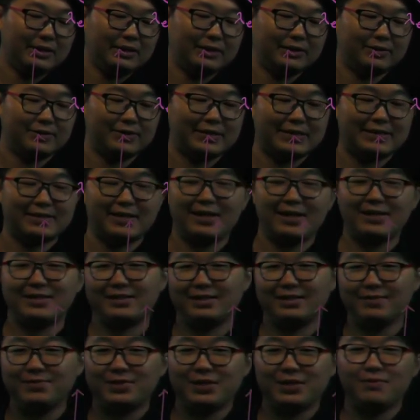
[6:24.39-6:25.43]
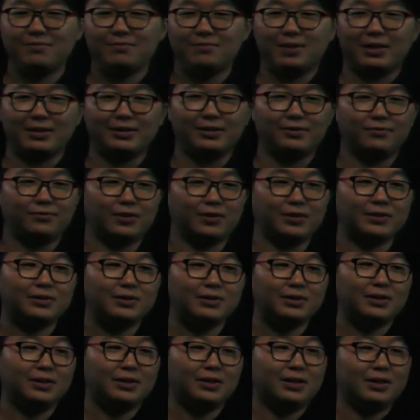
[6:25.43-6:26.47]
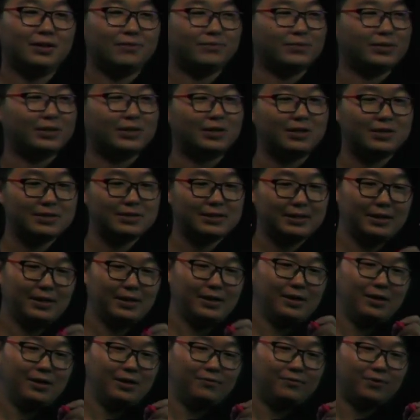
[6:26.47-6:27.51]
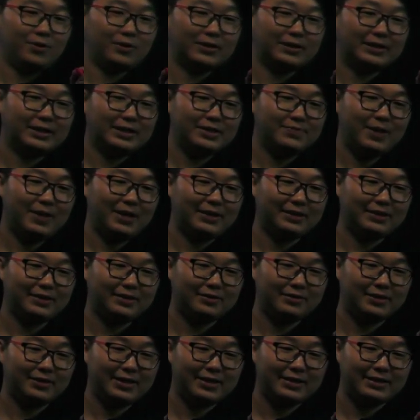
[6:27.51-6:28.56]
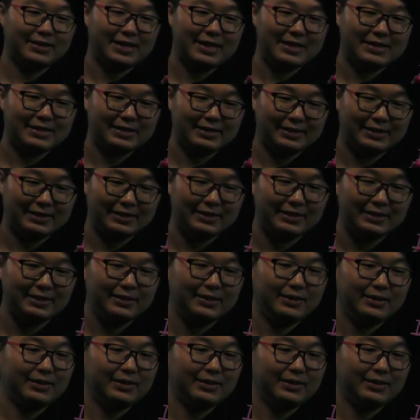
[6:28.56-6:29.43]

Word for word: So it's like same but different, because for this particular intensity,